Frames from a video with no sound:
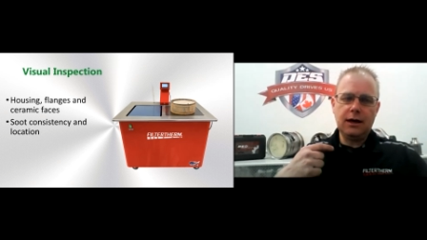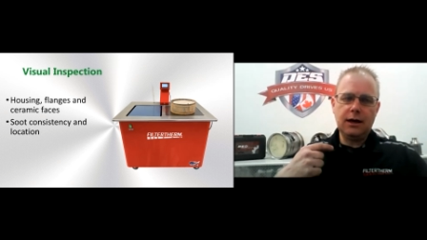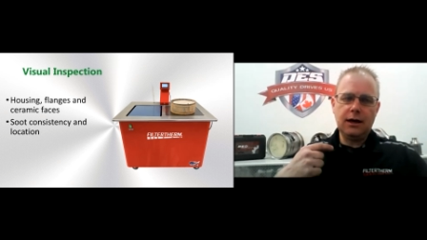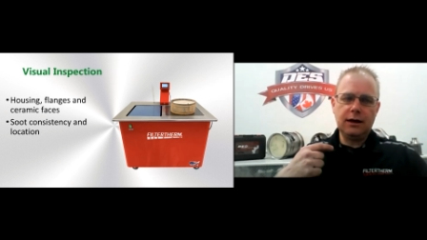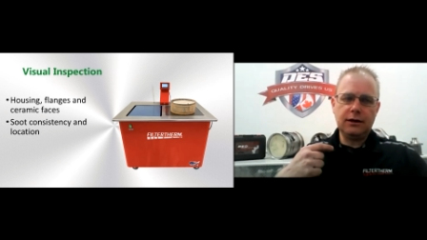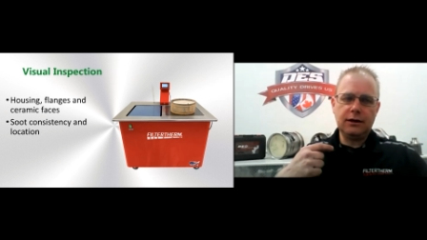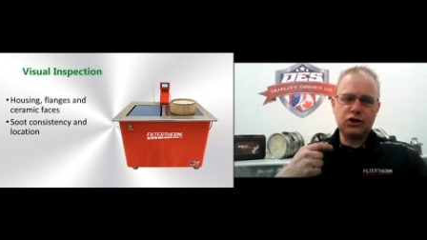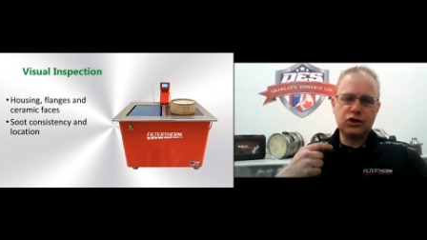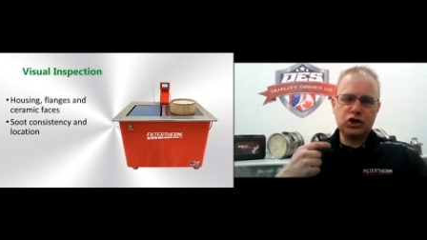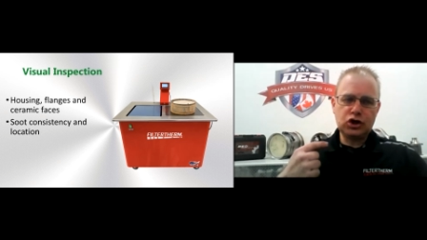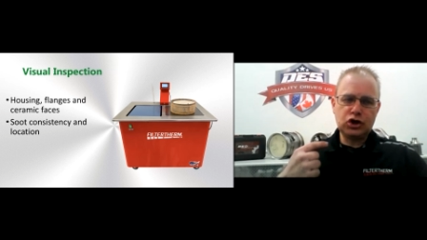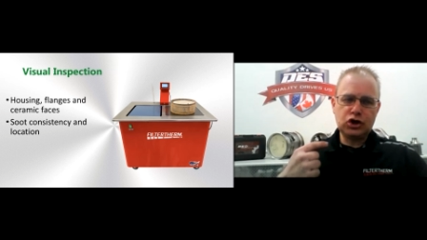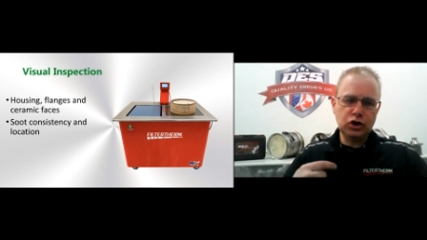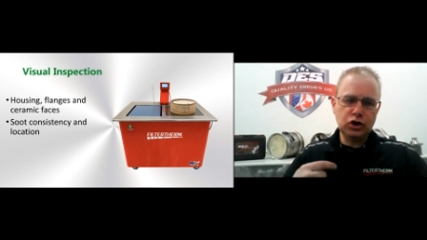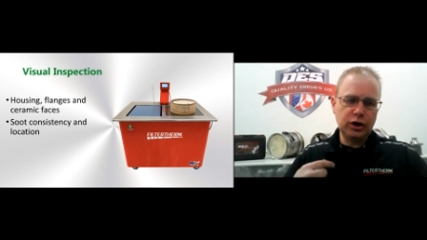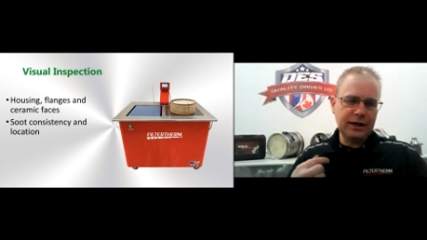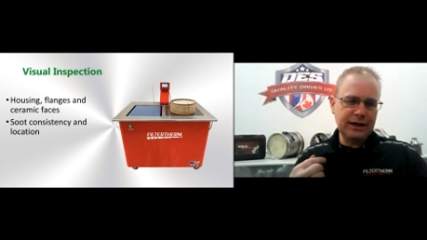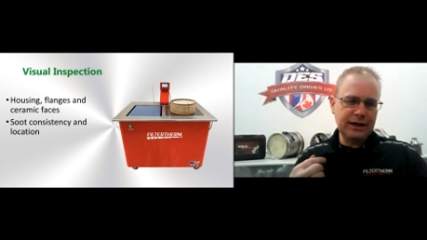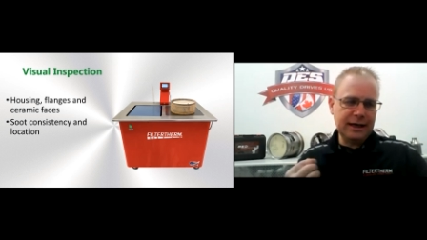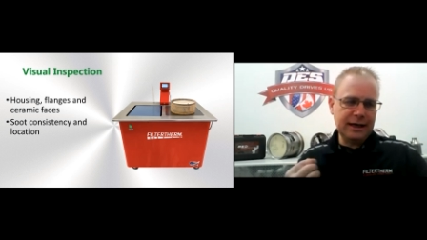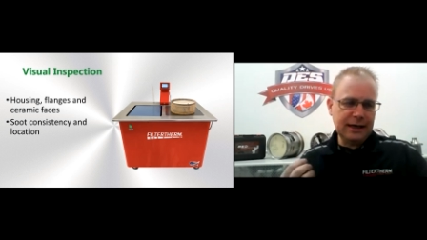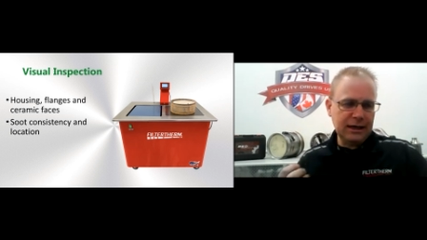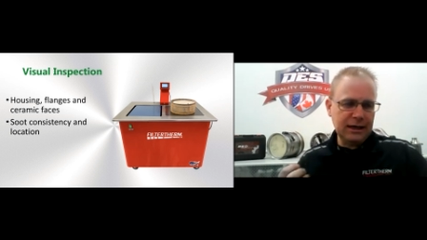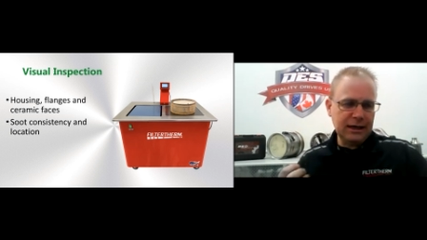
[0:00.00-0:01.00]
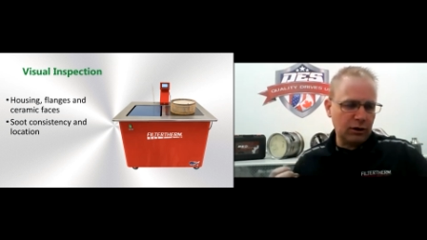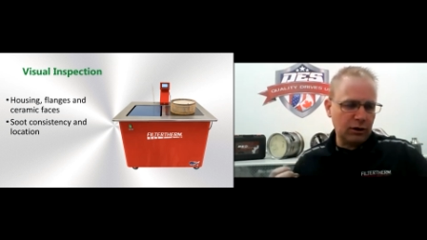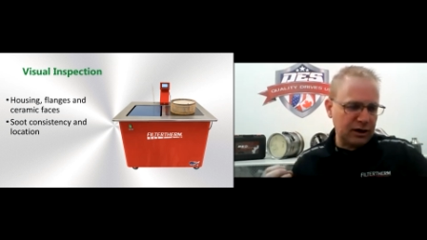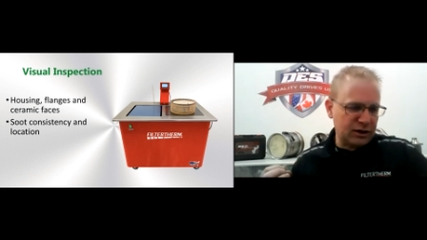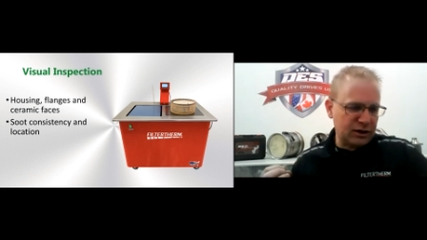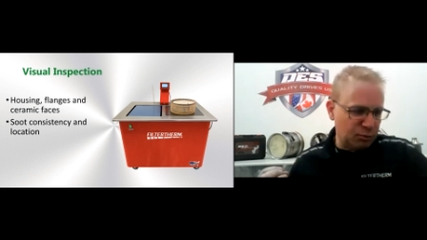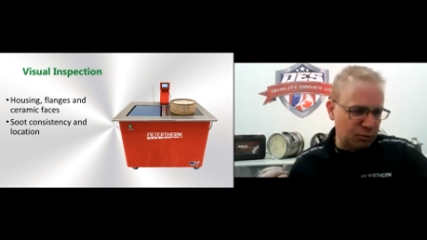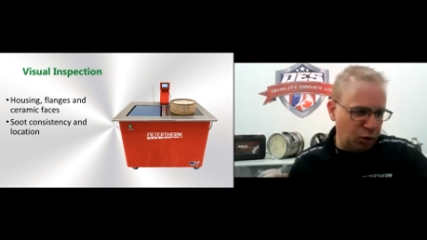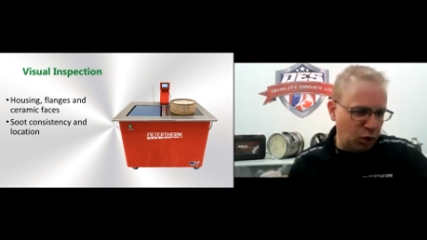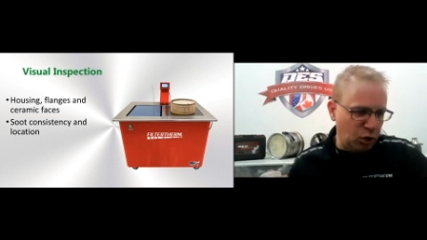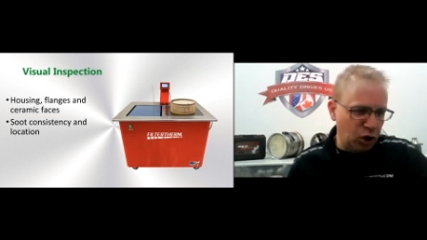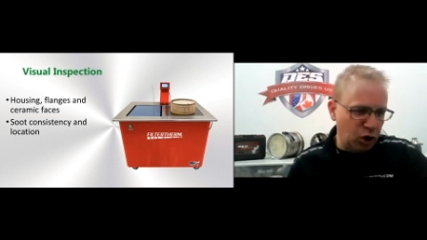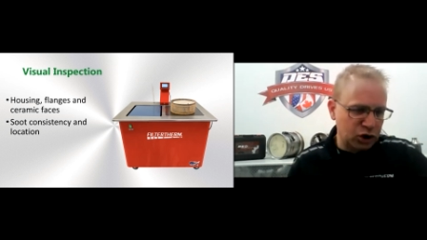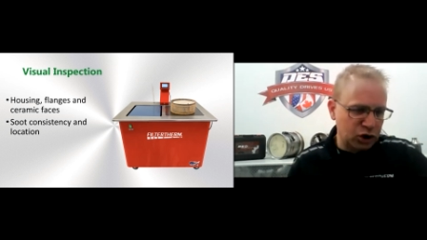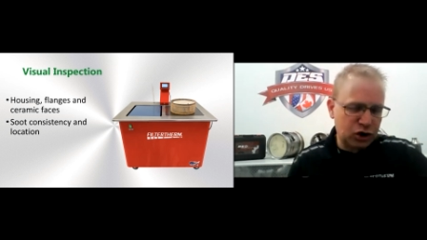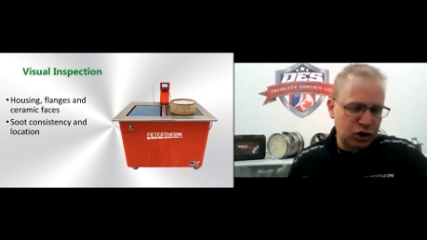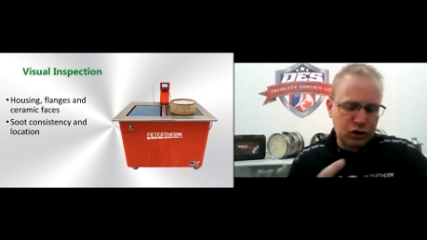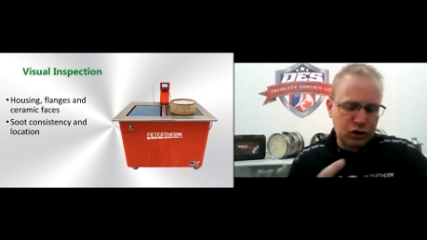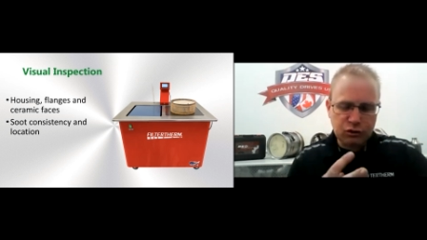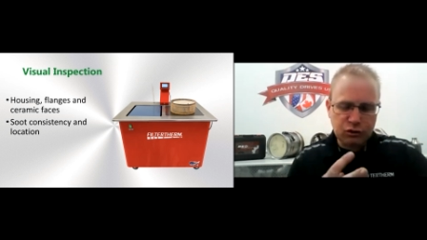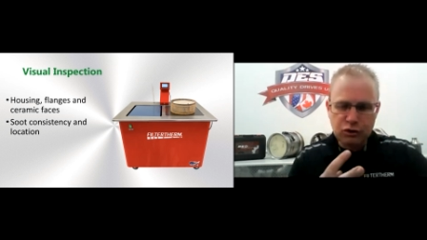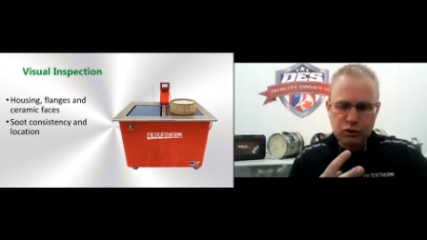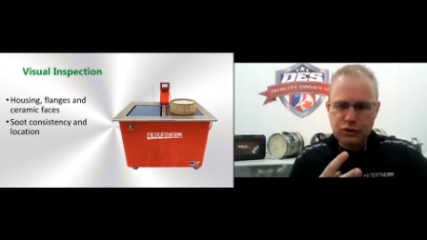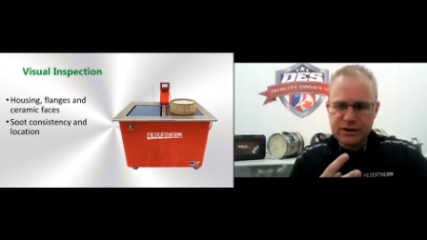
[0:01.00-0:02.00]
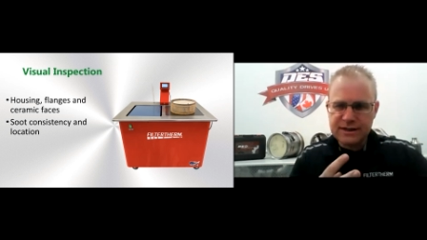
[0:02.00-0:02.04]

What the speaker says: soot either gets pushed through the